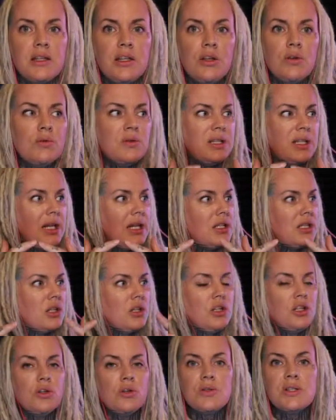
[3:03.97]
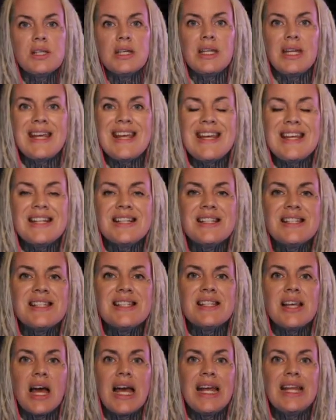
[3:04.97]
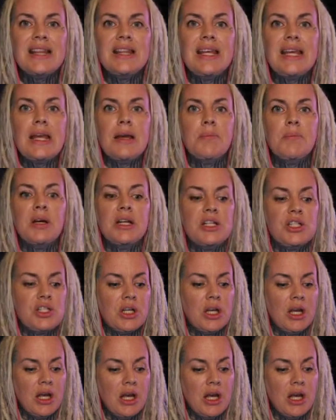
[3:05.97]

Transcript: You need to use it inside the image.